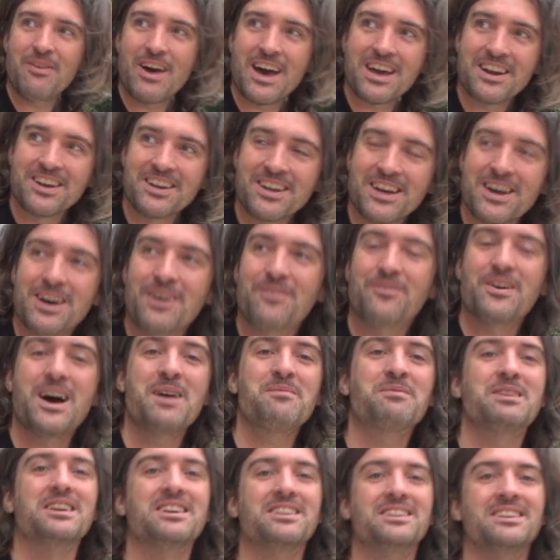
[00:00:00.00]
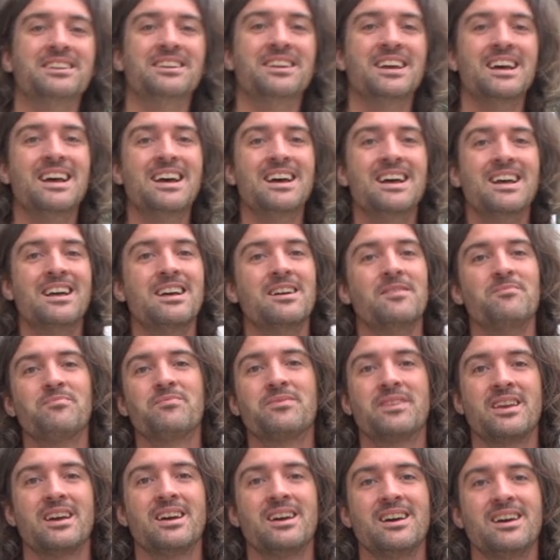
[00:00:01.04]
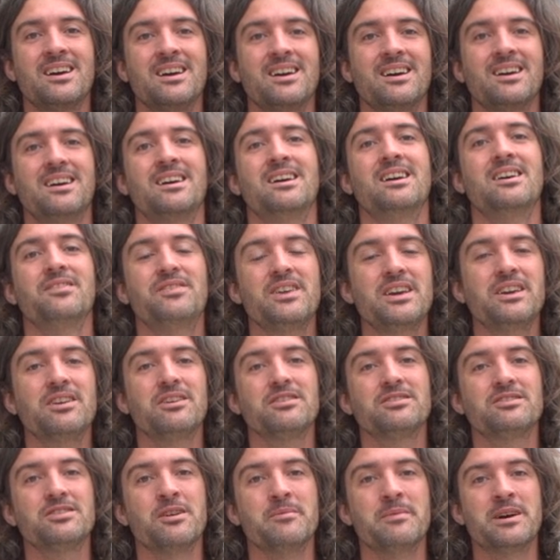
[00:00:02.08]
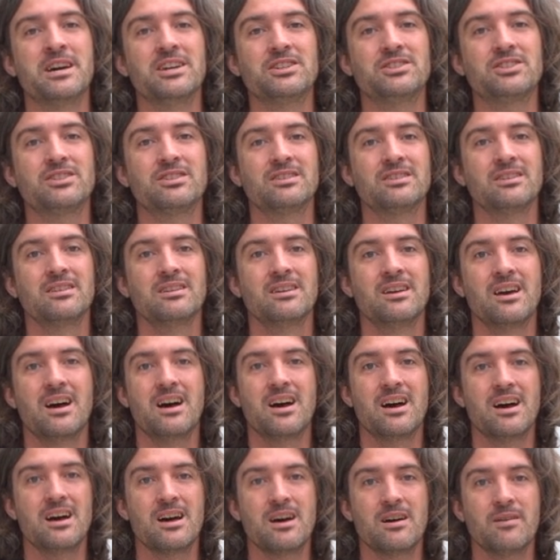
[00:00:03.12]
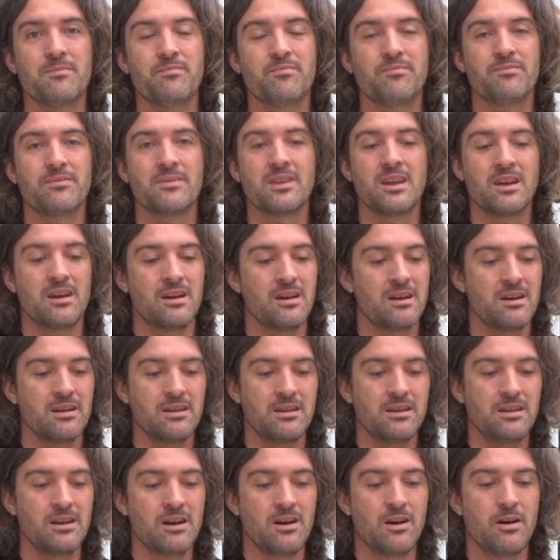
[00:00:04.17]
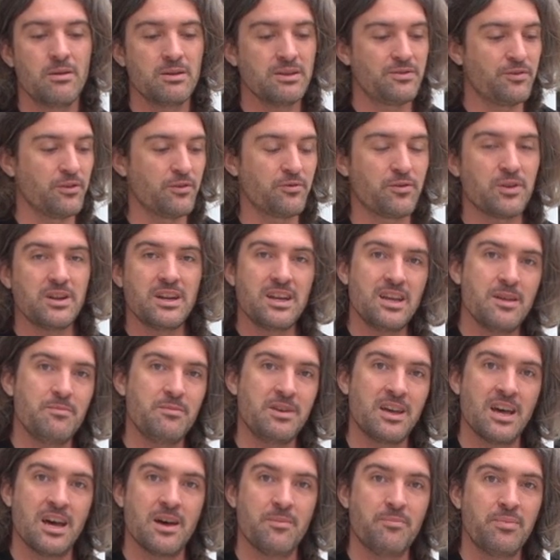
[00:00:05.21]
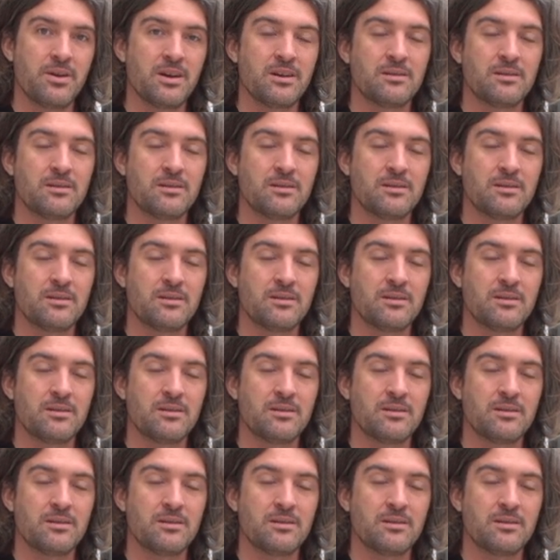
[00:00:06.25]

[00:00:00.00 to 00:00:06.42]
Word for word: had enough. I'm kidding. Thank y'all so much. Uh, you know, always feel free to hit me up.